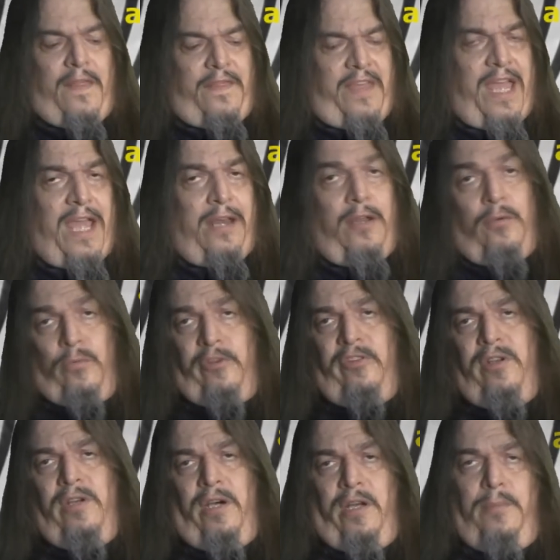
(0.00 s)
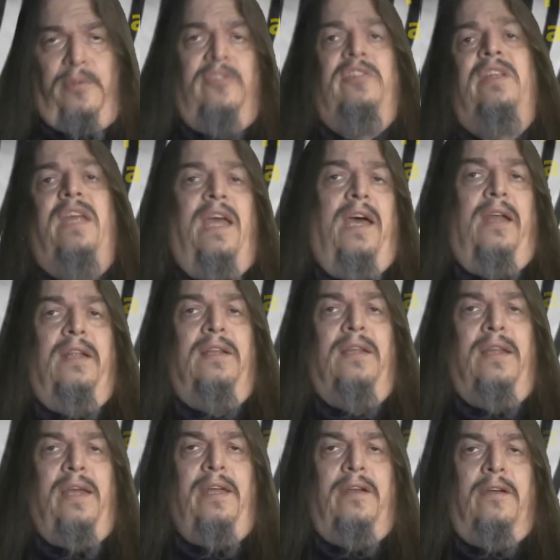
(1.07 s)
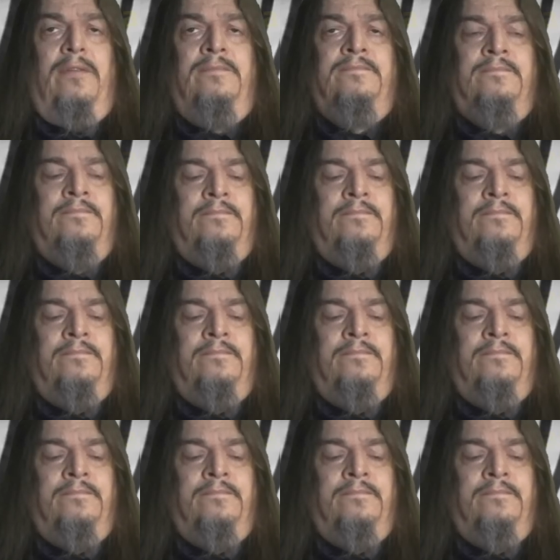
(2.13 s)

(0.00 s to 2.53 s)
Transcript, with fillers: That was anonymously added later.